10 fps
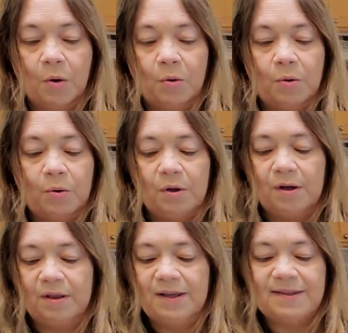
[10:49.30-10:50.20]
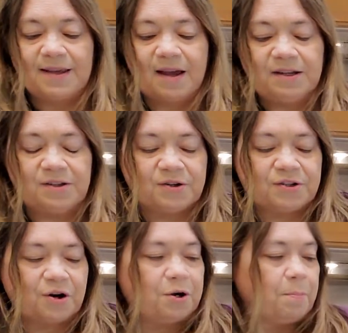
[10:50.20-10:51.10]
Whew, these onions are
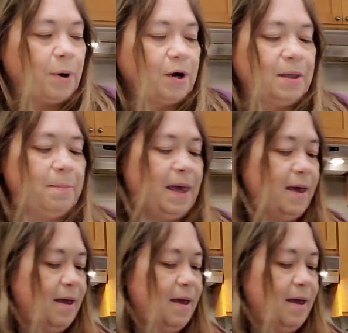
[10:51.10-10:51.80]
starting to bark at me.